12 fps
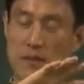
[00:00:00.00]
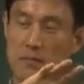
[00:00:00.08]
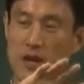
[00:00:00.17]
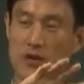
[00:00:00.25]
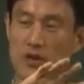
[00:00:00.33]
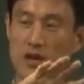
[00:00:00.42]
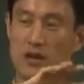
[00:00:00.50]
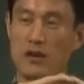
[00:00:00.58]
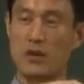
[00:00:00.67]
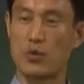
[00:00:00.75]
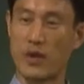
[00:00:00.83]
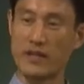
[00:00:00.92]
power,
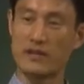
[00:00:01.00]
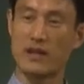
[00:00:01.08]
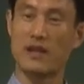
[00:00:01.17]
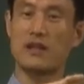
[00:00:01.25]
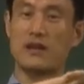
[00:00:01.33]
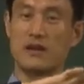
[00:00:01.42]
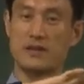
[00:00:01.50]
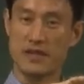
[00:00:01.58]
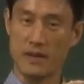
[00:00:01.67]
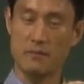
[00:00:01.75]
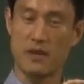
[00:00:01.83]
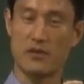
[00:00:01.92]
red color,
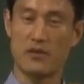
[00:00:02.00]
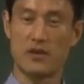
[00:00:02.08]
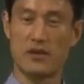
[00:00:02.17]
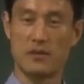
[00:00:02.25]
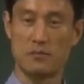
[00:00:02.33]
same power,